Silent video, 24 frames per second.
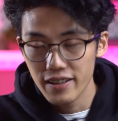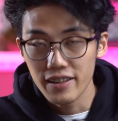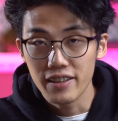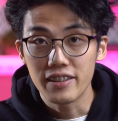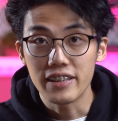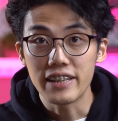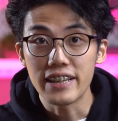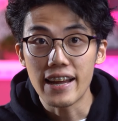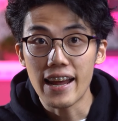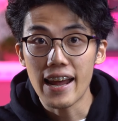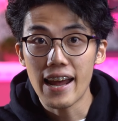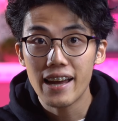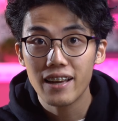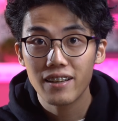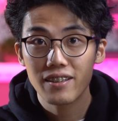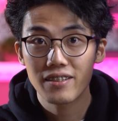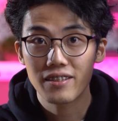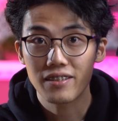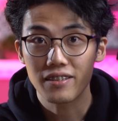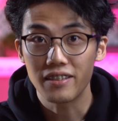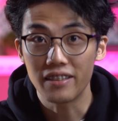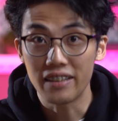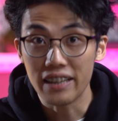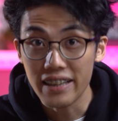The
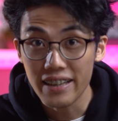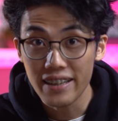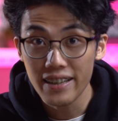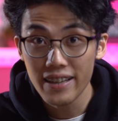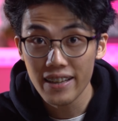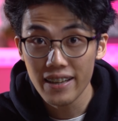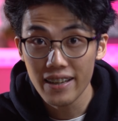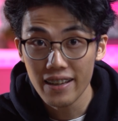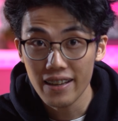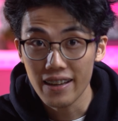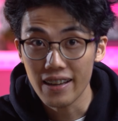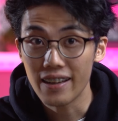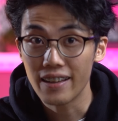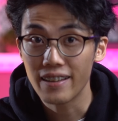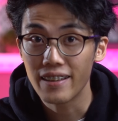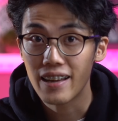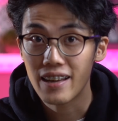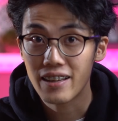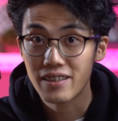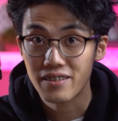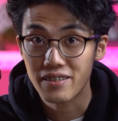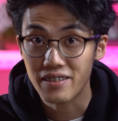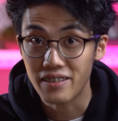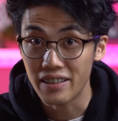SD in
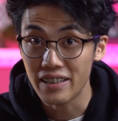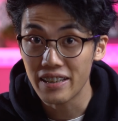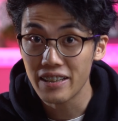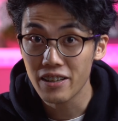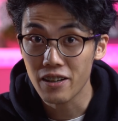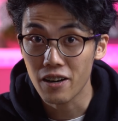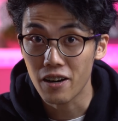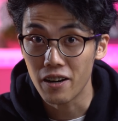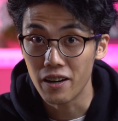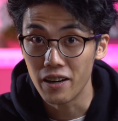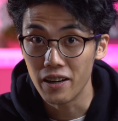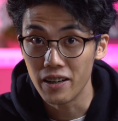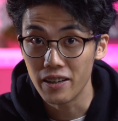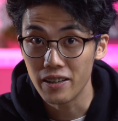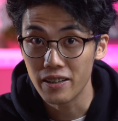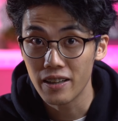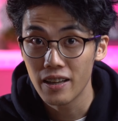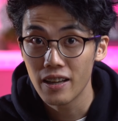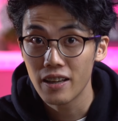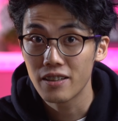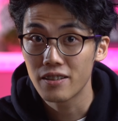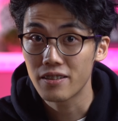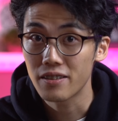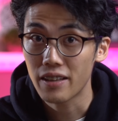SD card
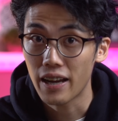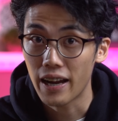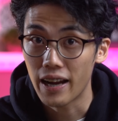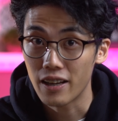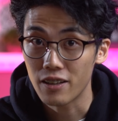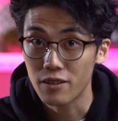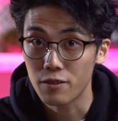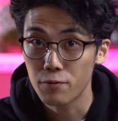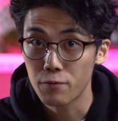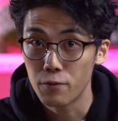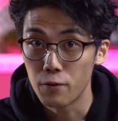stands